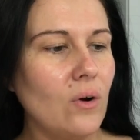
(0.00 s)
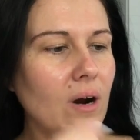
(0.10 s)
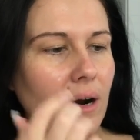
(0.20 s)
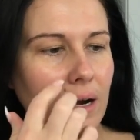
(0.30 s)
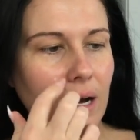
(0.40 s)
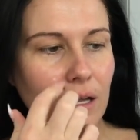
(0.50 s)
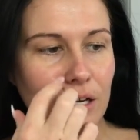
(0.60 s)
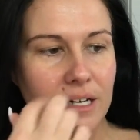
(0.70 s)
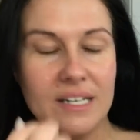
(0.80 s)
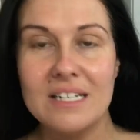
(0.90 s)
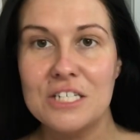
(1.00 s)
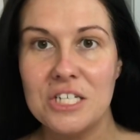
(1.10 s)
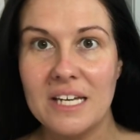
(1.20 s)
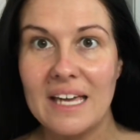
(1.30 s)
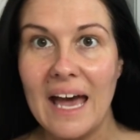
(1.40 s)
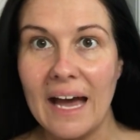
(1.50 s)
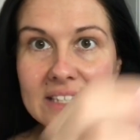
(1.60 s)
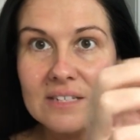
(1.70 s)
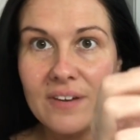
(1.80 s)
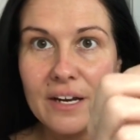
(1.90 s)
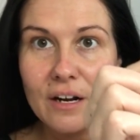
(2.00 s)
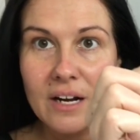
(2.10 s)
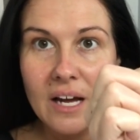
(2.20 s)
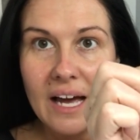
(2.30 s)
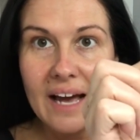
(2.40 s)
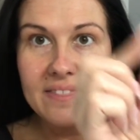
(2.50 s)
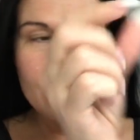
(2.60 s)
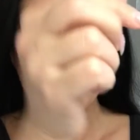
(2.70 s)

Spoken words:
your color conditioning activator, at the